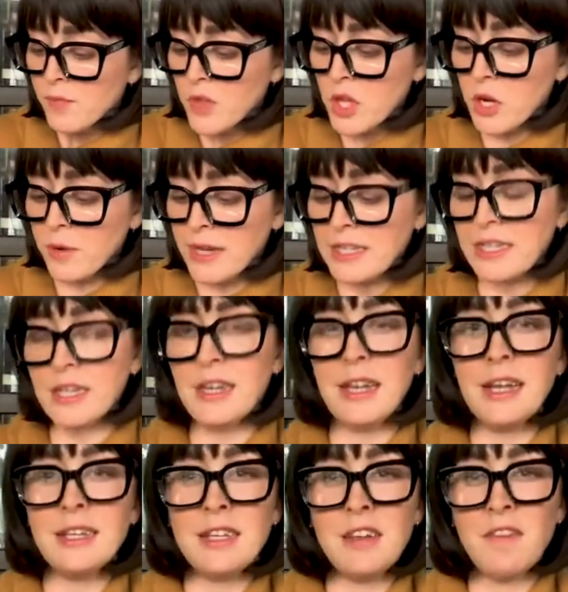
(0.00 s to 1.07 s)
is
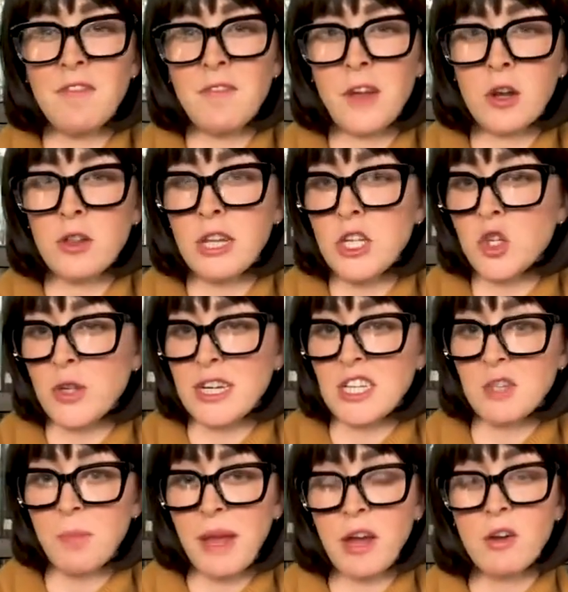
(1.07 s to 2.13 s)
it fairly
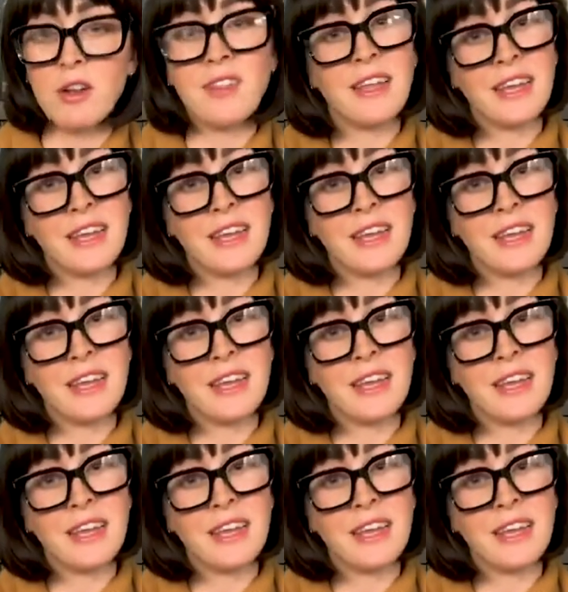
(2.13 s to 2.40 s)
transparent?